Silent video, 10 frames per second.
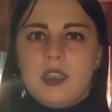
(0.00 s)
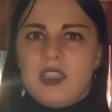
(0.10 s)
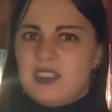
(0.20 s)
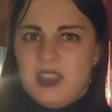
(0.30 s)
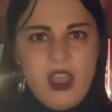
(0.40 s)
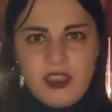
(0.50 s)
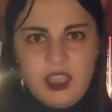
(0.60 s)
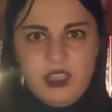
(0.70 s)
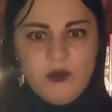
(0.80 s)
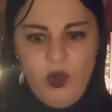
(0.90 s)
and
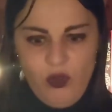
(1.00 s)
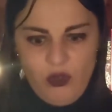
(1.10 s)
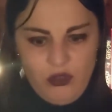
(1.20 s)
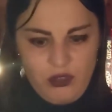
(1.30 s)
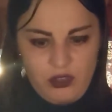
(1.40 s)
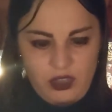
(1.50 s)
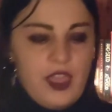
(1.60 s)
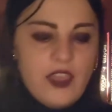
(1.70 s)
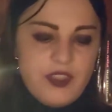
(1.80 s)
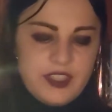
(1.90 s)
nothing more.
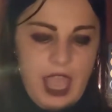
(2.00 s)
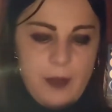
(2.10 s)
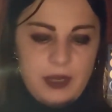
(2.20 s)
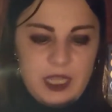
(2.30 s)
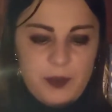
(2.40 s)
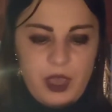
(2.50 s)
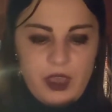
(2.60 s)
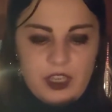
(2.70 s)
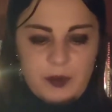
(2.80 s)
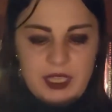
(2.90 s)
Then this ebony
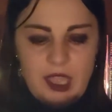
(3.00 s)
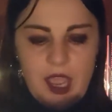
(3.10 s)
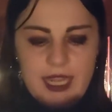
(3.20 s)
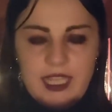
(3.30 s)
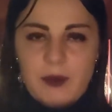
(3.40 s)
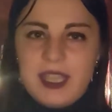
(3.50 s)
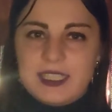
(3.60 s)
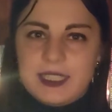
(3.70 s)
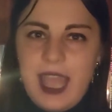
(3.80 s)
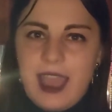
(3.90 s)
bird beguiling my
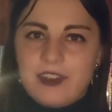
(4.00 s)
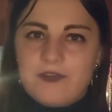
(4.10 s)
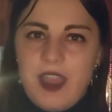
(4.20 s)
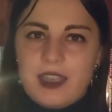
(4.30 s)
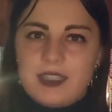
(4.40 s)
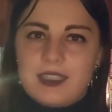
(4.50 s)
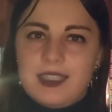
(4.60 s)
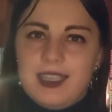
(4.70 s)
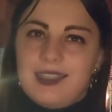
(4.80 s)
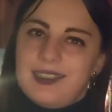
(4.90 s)
sad
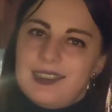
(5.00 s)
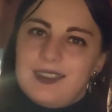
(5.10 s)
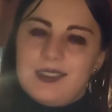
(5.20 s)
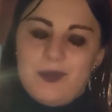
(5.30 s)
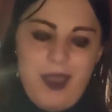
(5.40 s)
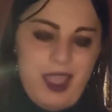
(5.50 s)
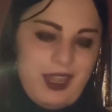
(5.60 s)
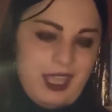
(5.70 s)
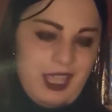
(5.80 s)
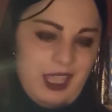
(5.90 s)
fancy into
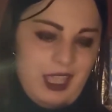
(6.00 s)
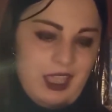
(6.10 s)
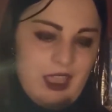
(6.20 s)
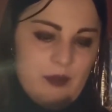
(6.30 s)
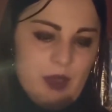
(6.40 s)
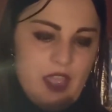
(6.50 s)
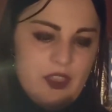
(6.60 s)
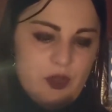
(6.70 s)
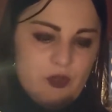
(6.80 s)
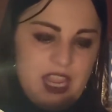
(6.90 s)
smiling, by the
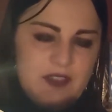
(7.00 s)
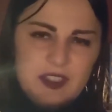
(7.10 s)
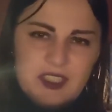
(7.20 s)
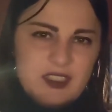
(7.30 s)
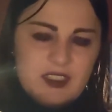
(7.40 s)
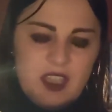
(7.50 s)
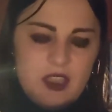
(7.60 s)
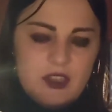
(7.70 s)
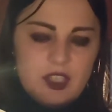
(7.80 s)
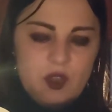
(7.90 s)
grave and
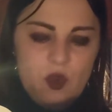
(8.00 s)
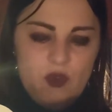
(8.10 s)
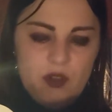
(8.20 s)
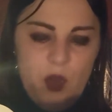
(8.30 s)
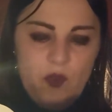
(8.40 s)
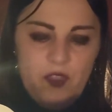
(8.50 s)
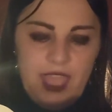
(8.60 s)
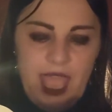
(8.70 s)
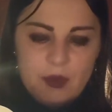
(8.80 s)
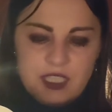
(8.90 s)
stern decorum of the
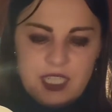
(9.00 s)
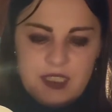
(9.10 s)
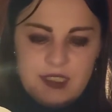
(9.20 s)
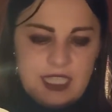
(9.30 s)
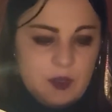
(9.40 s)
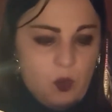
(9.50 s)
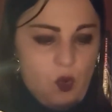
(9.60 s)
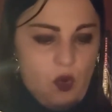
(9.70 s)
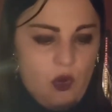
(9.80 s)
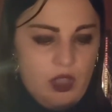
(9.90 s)
countenance it
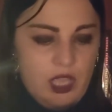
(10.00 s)
wore.